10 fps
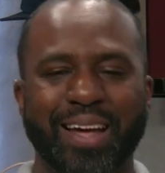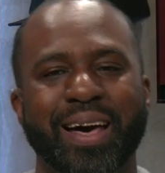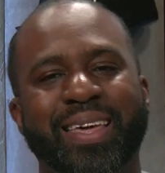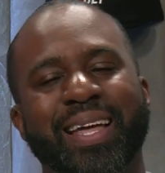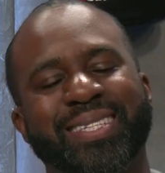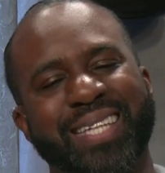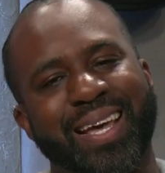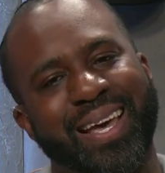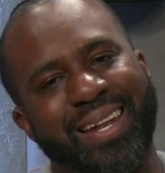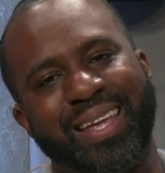against the
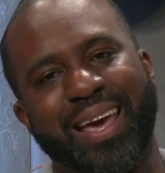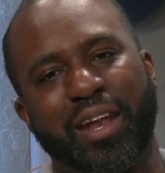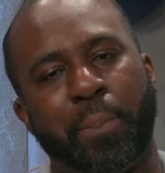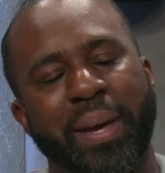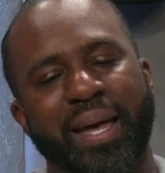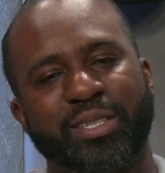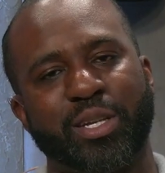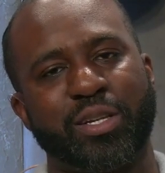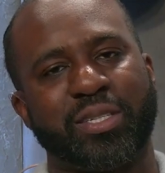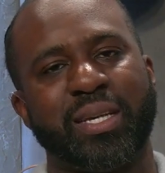Indiana
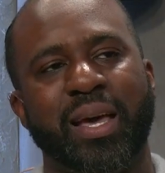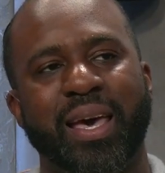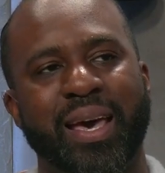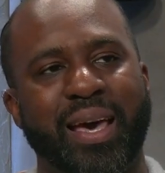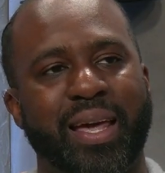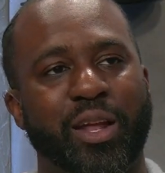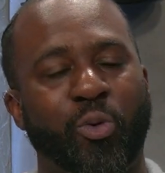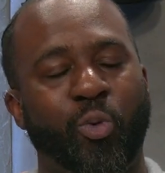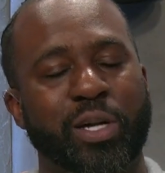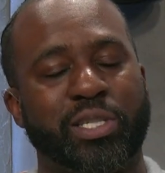Pacers in
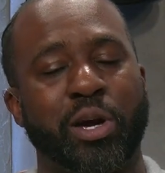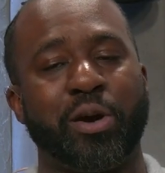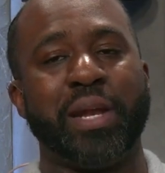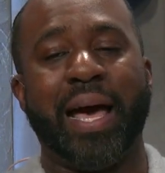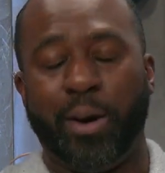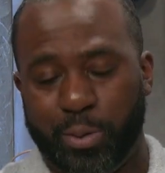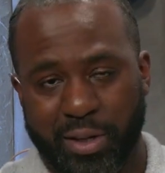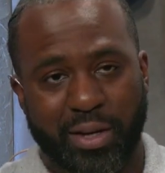what turned out